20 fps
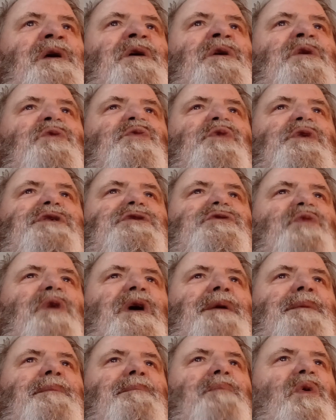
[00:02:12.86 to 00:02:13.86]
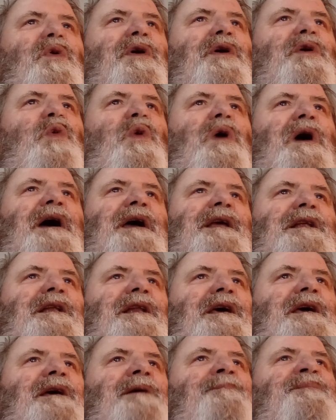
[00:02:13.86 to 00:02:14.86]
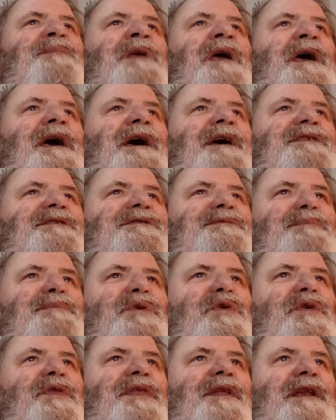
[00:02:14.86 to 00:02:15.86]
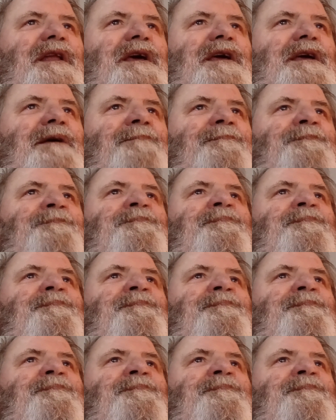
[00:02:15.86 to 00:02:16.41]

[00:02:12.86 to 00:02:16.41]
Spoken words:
which run more quietly and smoothly